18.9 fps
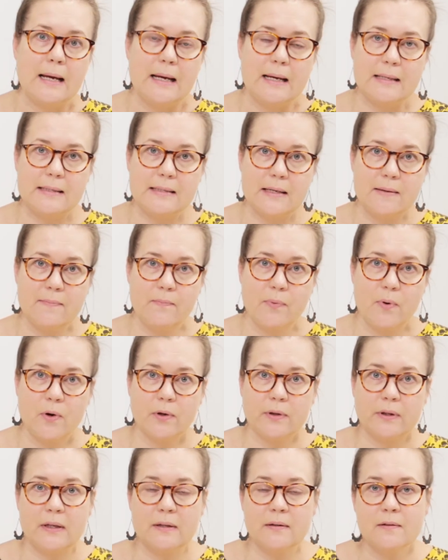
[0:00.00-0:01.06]
It's
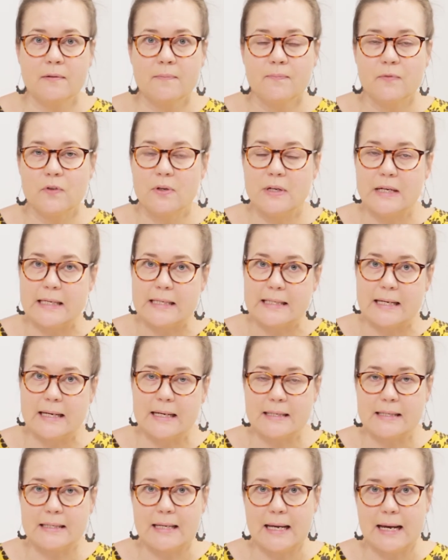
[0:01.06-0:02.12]
important to
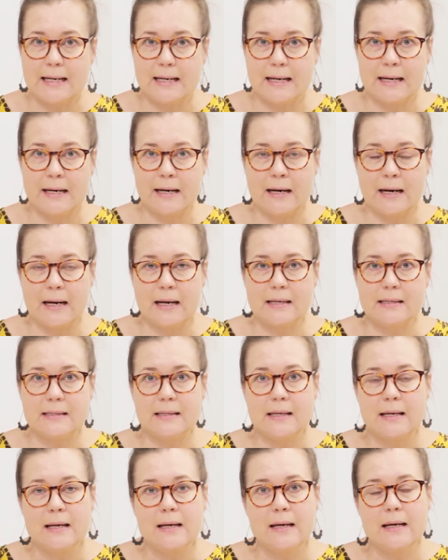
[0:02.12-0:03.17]
discuss and
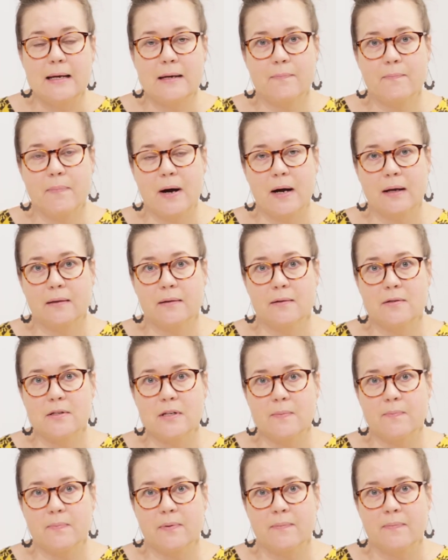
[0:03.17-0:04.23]
analyze in
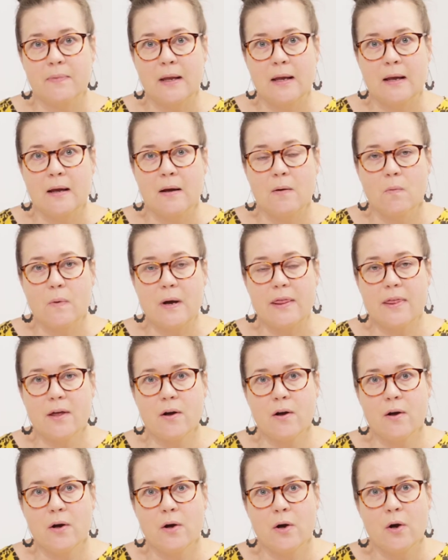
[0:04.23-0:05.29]
partnership
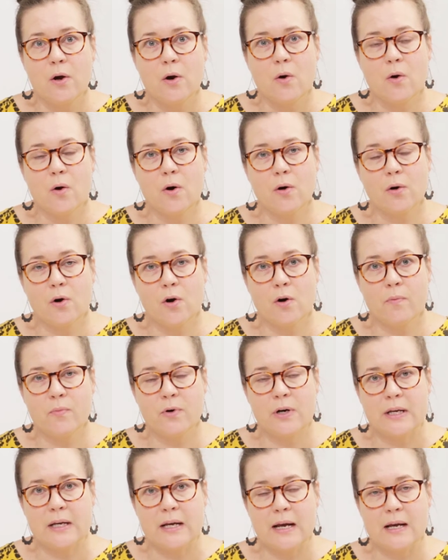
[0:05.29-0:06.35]
whether all
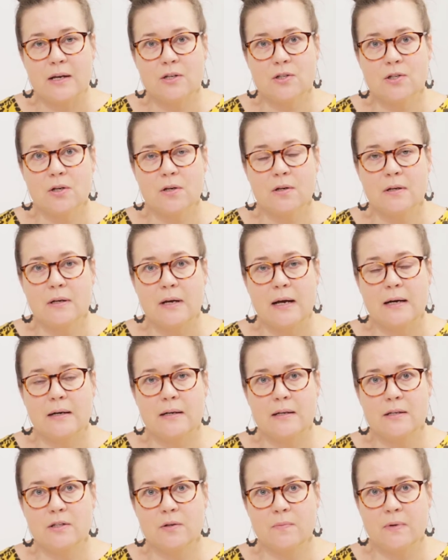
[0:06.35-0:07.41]
communication and
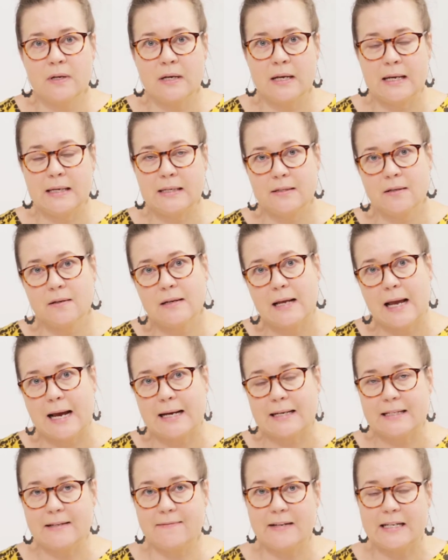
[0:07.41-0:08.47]
dissemination
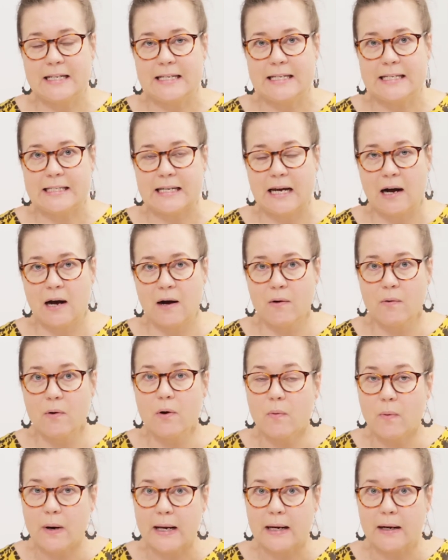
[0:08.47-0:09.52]
activities are
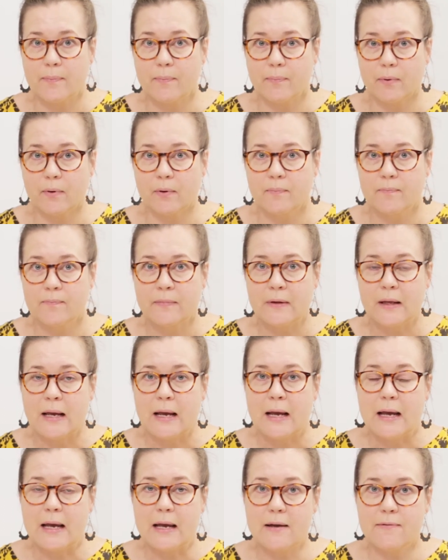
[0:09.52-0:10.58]
available.
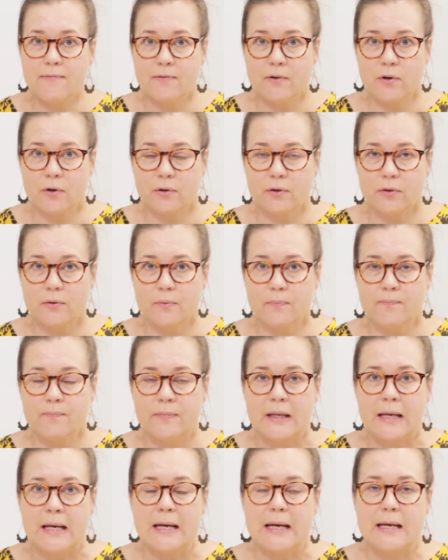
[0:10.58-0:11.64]
If not,
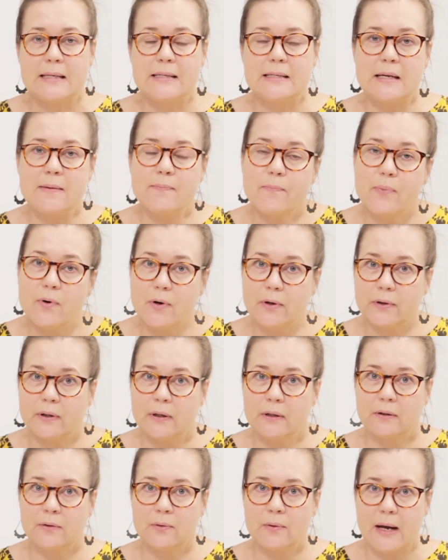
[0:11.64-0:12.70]
it's
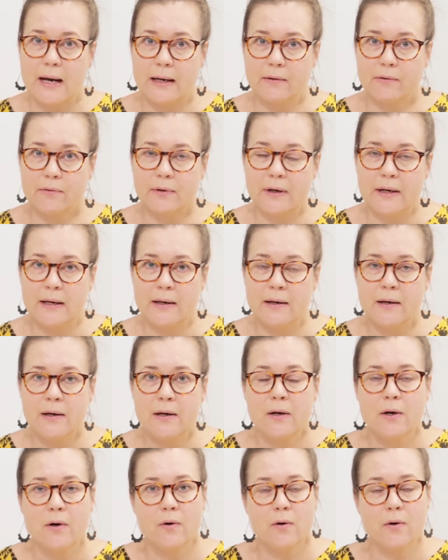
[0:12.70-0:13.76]
important to agree
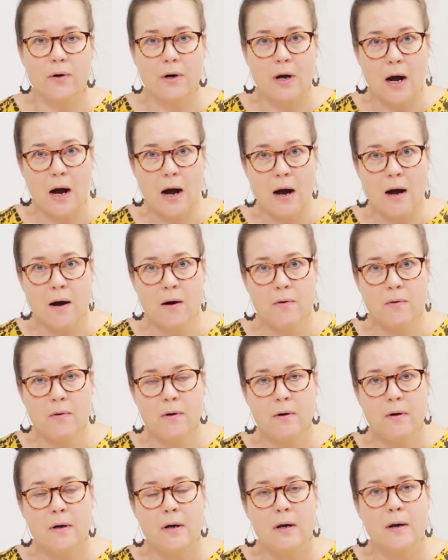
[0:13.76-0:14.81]
on how,